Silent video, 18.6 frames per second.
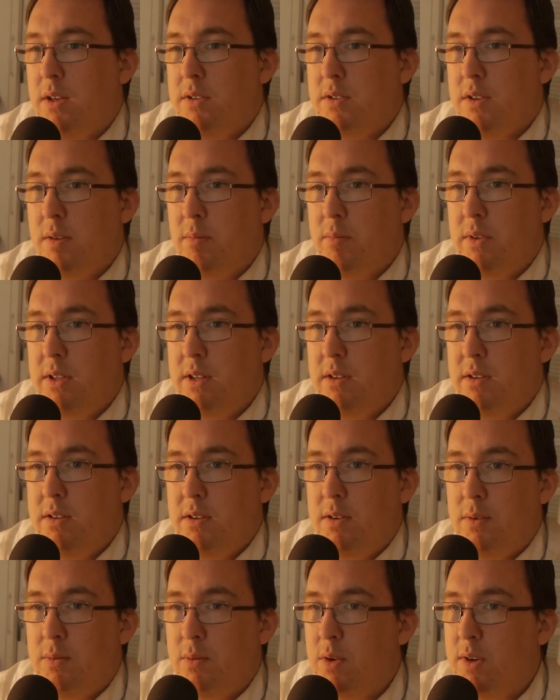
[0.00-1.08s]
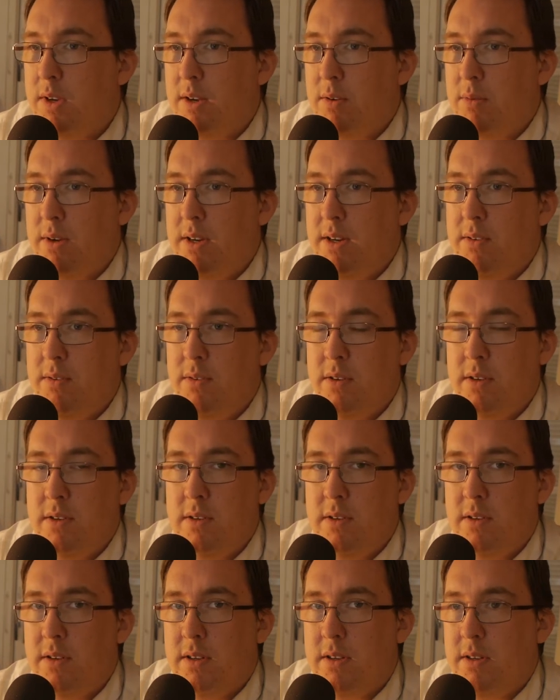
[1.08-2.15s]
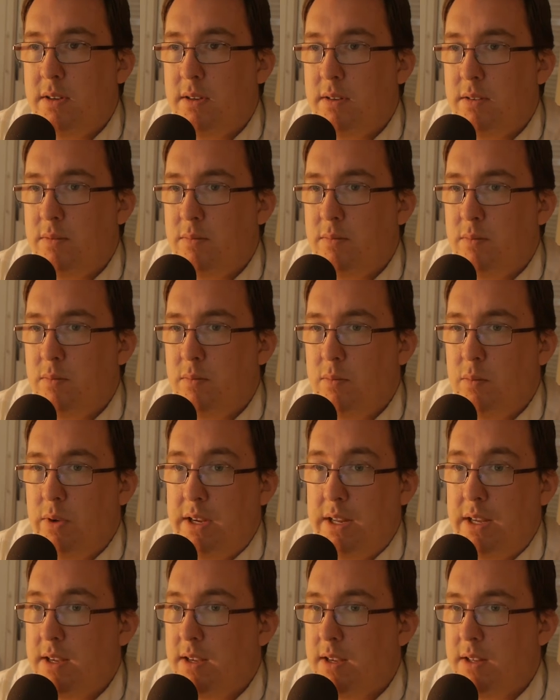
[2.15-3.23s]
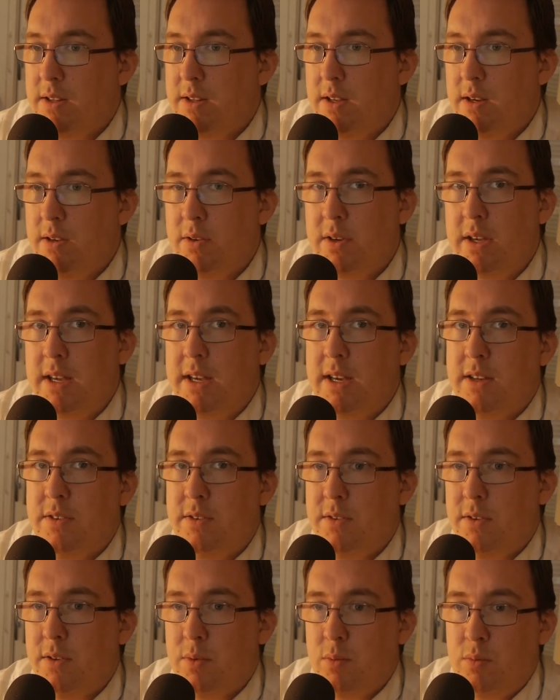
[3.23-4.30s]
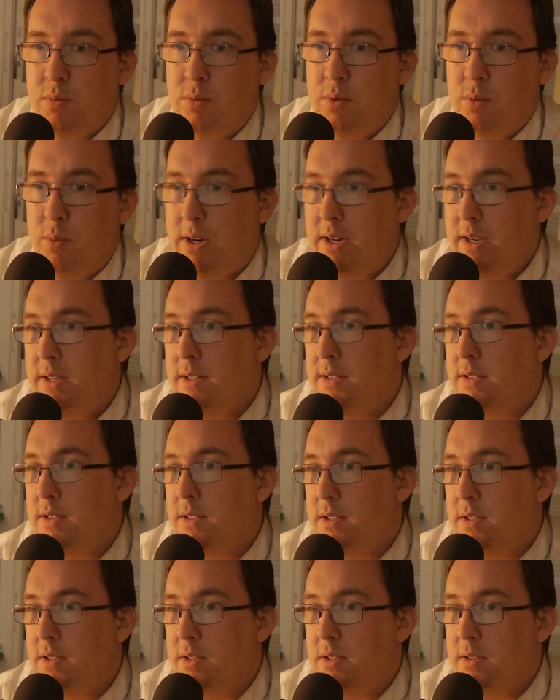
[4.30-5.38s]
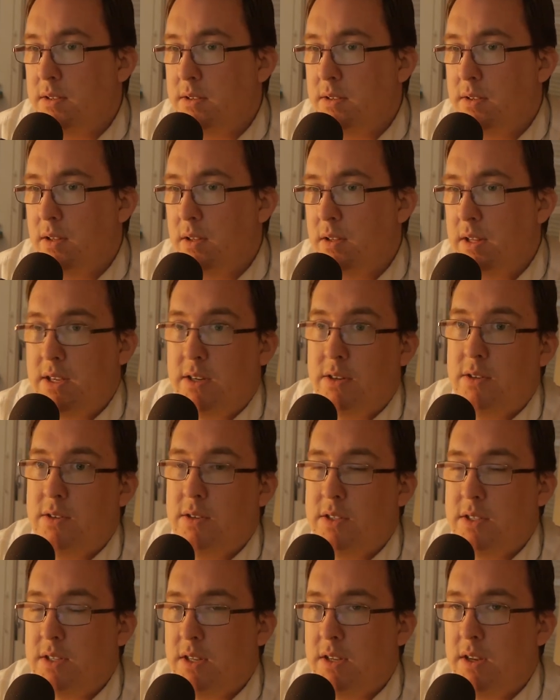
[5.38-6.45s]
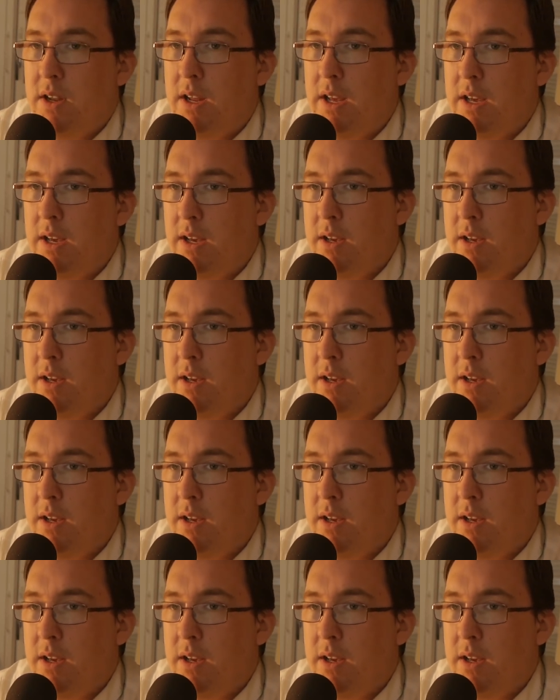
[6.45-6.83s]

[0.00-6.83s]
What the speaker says: So I've been, you know, walking around, waiting, and then looking at the wines, the liquors, and